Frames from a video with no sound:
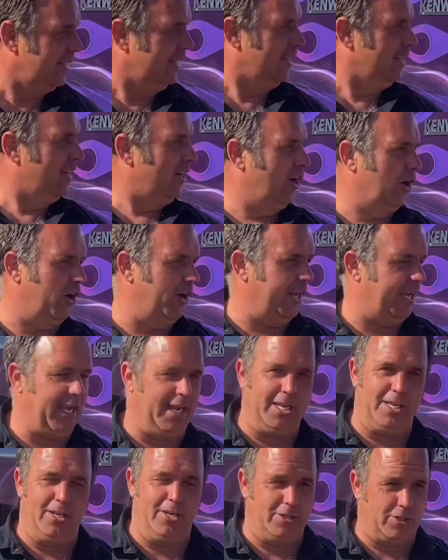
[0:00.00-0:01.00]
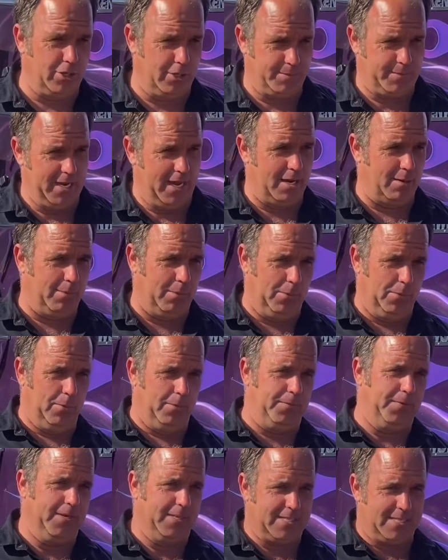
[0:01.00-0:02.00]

I've got to get a YouTube channel, but we'll figure